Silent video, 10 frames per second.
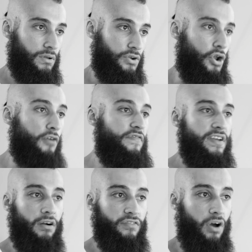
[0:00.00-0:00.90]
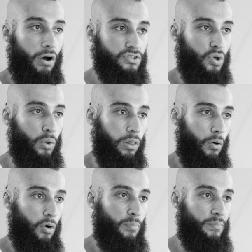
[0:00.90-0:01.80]
No fear of gods or
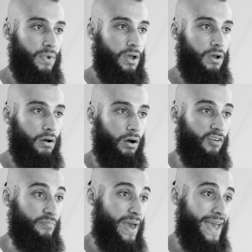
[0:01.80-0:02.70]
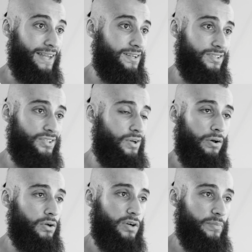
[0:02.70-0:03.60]
law of man deterred
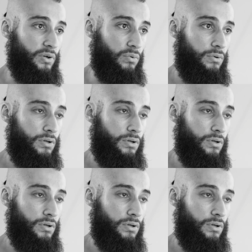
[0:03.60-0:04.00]
a criminal.